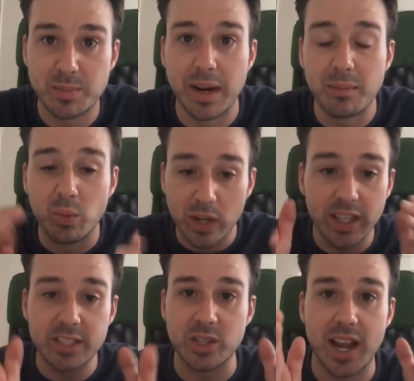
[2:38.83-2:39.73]
But I'm
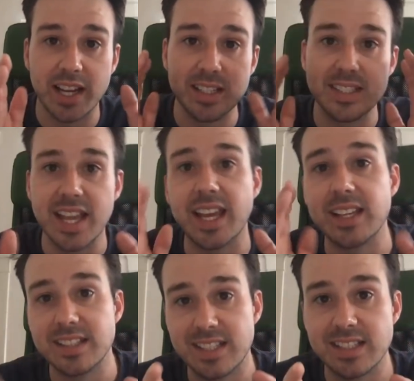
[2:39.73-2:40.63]
really trying to stay
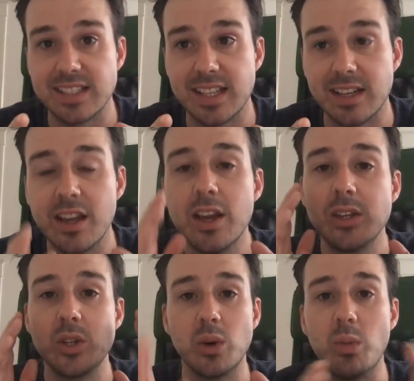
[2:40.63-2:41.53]
consistent
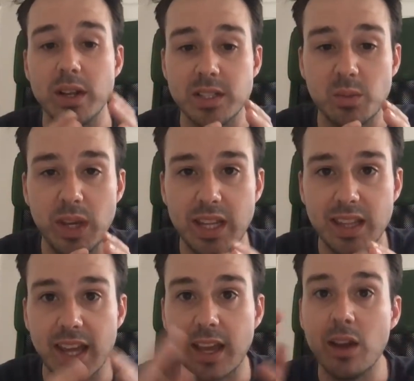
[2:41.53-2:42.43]
to a once a week
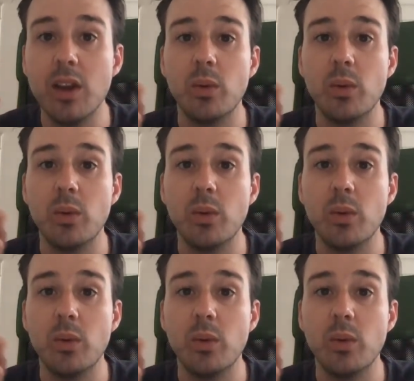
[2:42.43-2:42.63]
thing.